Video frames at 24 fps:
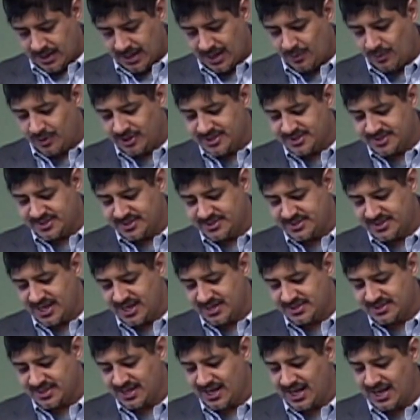I want us to
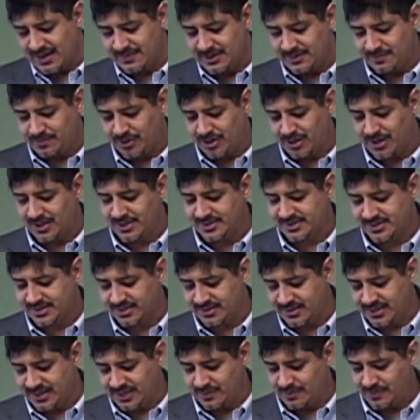take time and pause to
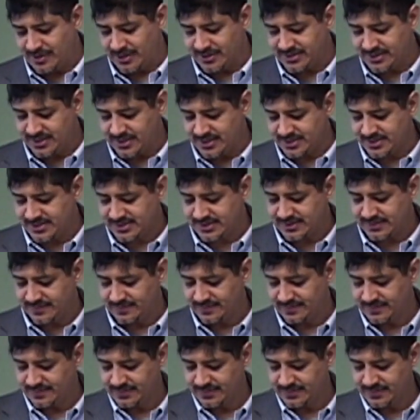think about this.